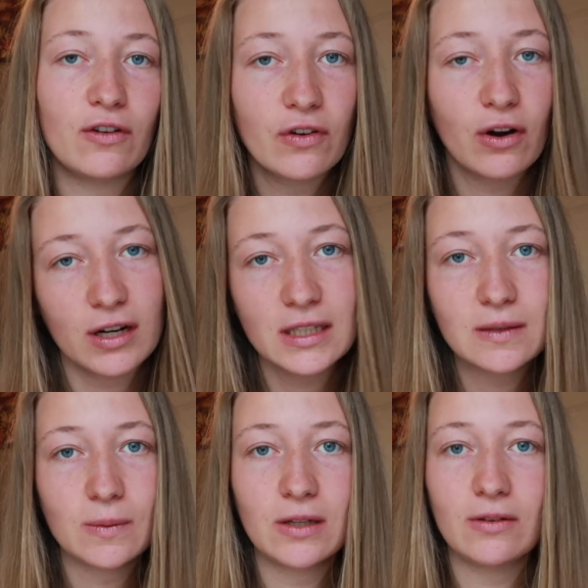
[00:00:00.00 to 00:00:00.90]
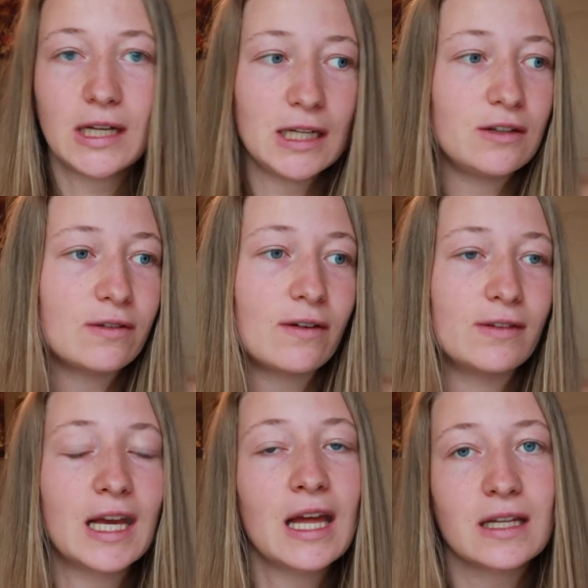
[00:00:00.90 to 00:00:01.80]
Of course, when you eat raw
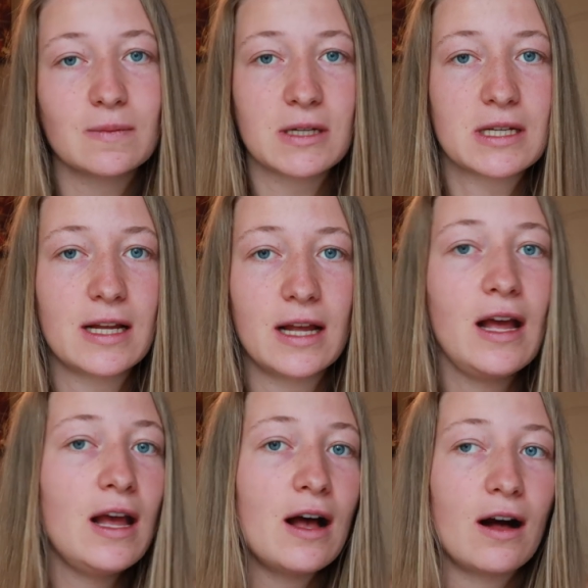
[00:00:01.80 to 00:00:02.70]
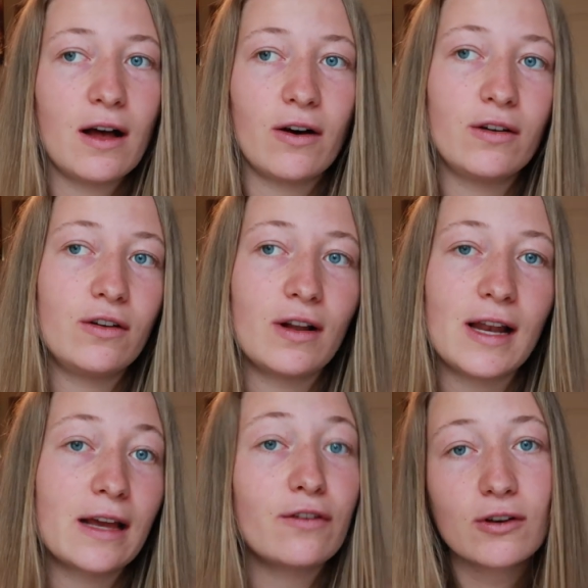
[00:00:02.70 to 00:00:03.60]
vegan, especially on a,
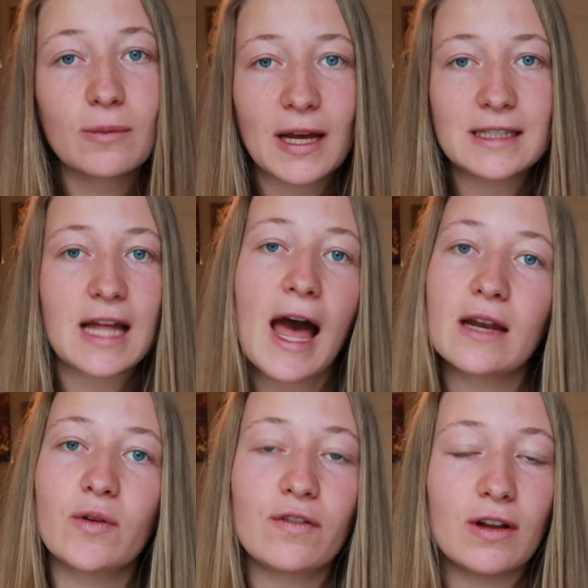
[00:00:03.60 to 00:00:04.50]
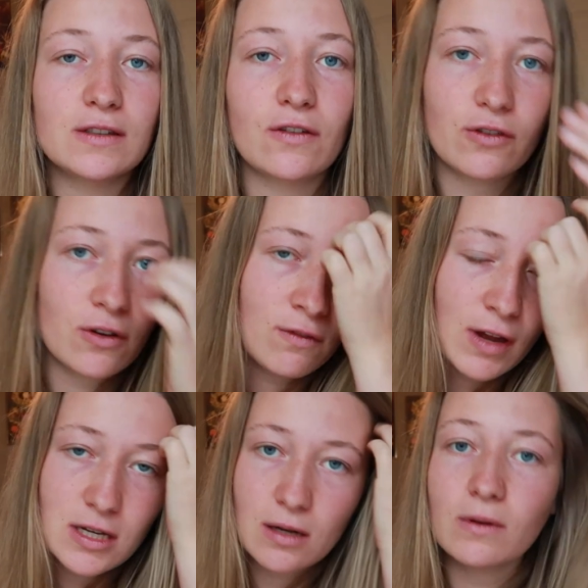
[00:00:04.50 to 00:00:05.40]
like a fruit-based diet with lots of fruit and
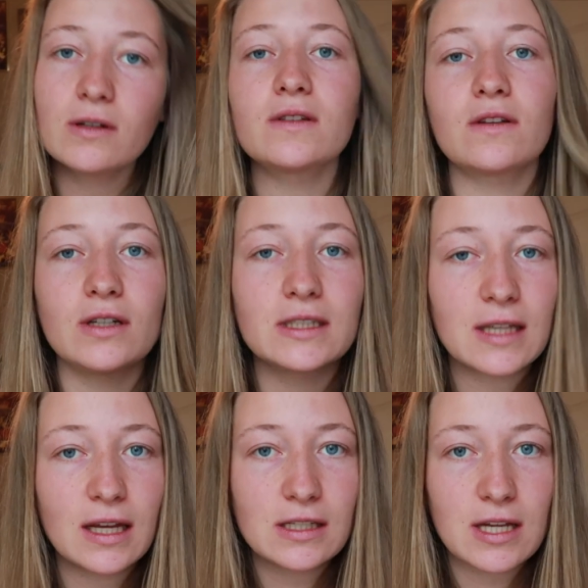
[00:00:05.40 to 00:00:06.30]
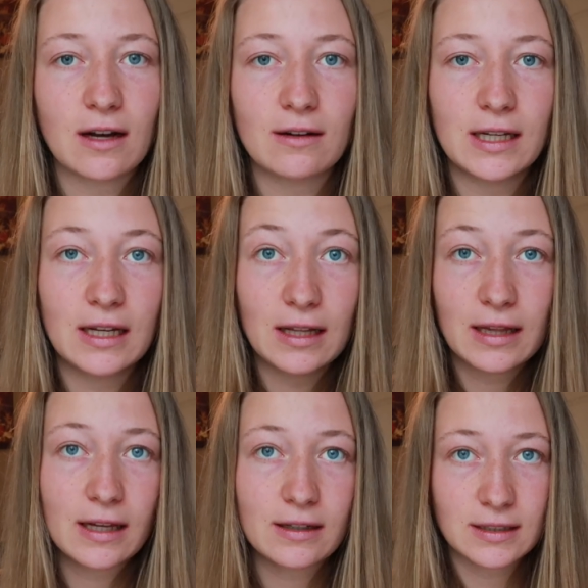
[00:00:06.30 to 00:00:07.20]
vegetables, your skin generally
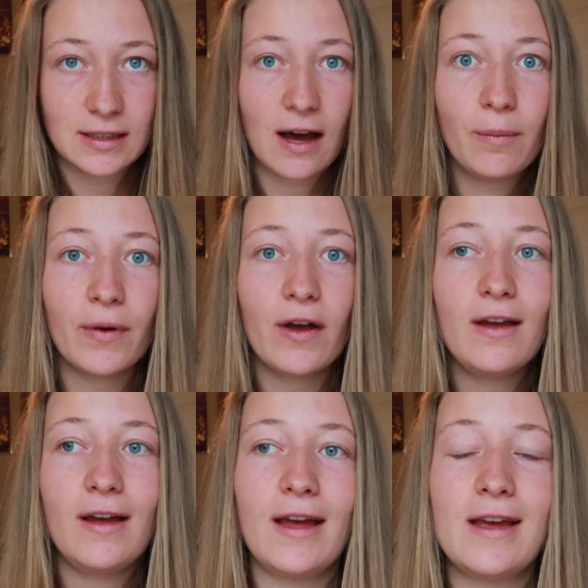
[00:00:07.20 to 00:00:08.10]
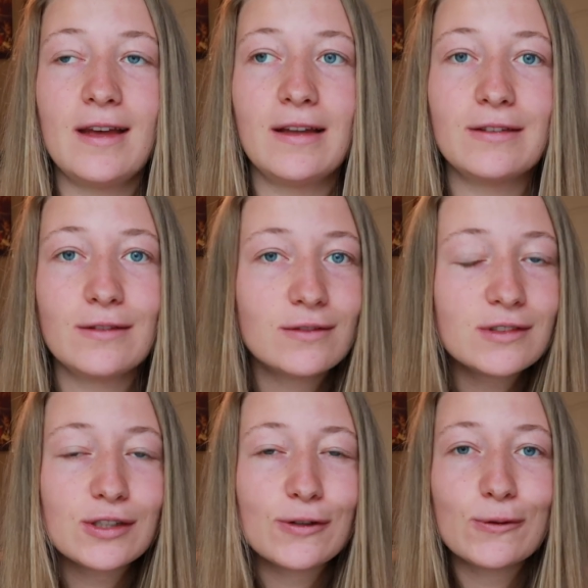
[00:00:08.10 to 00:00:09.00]
clears up
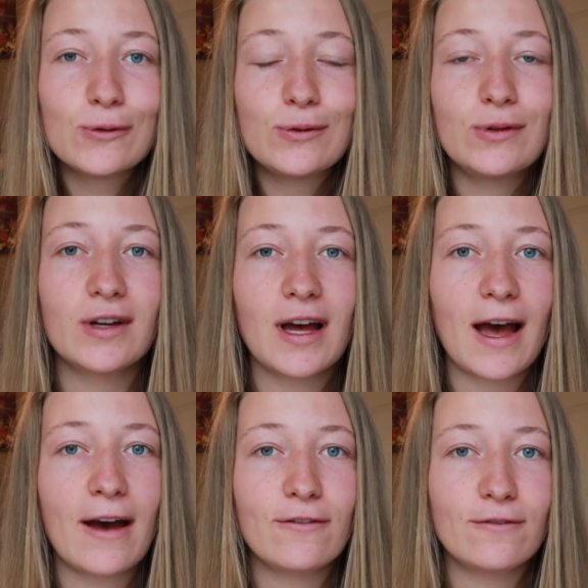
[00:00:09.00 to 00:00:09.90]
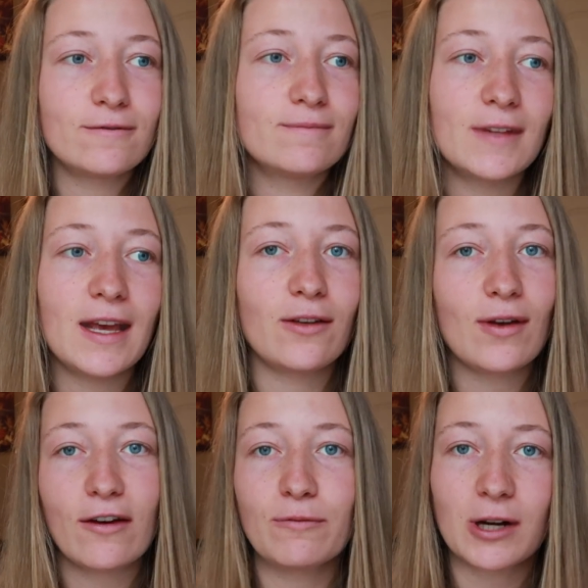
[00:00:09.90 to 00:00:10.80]
and you have yeah
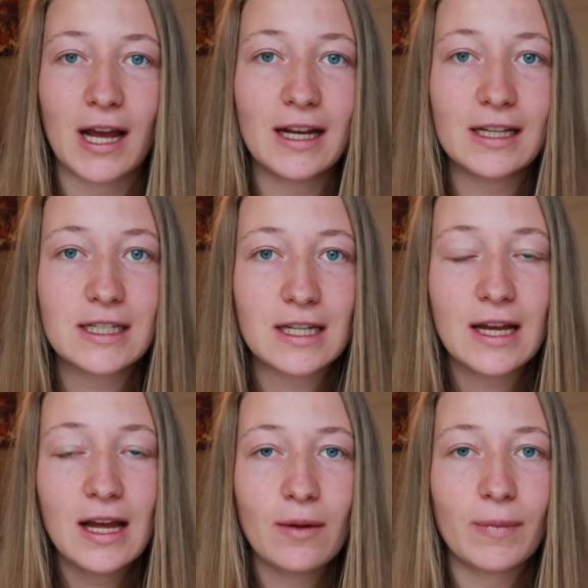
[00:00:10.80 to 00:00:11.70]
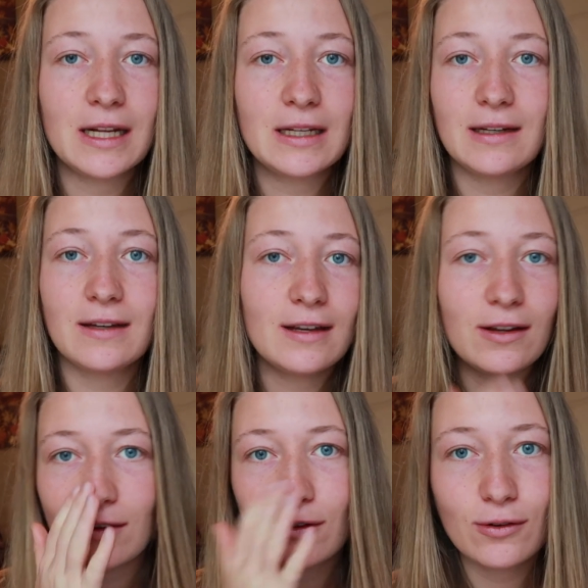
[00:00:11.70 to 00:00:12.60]
you have more energy but it
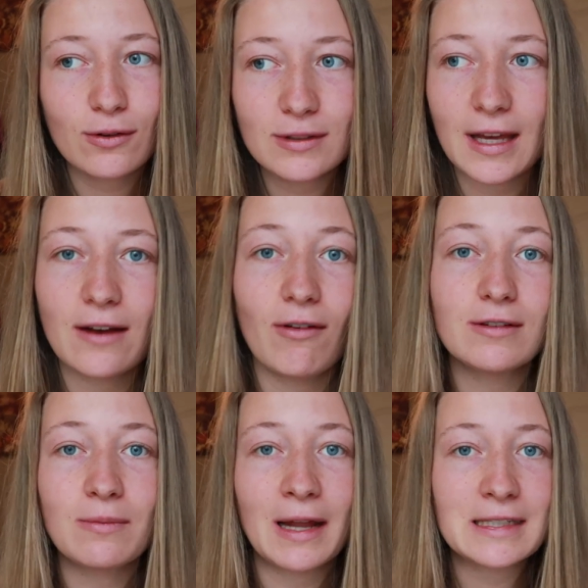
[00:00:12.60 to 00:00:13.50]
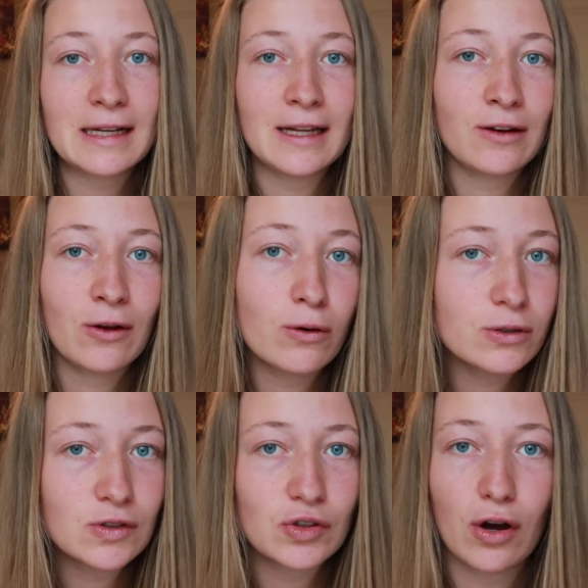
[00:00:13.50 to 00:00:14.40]
you don't get automatically a
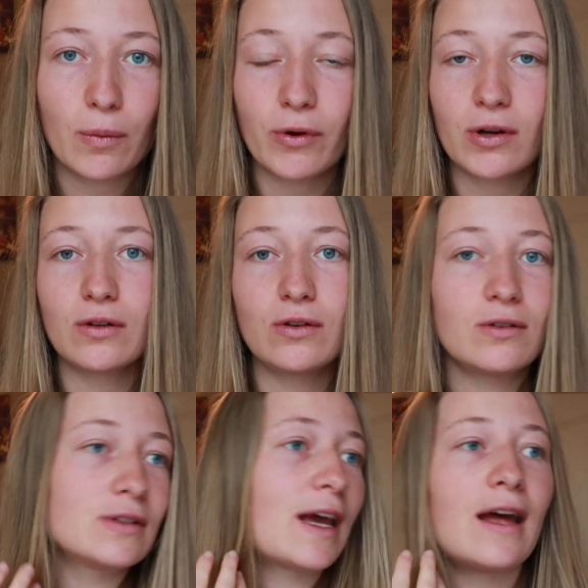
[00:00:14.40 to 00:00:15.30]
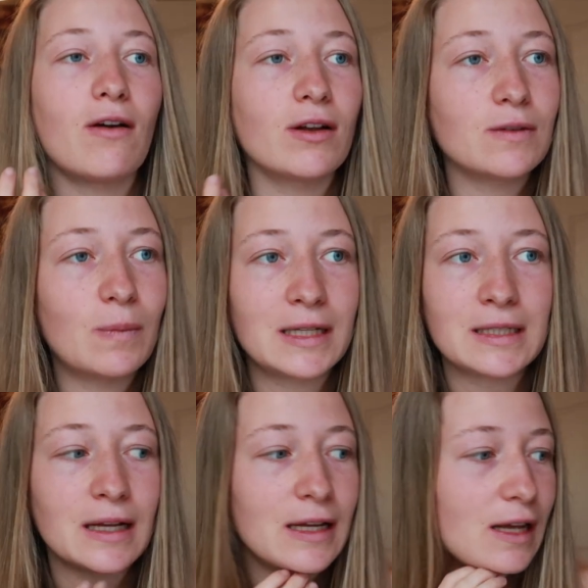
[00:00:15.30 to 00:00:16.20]
nose job or you don't get
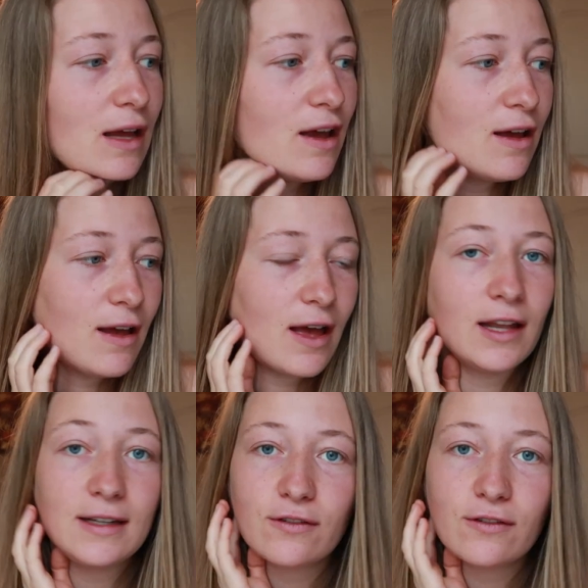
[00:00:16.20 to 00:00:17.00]
automatically a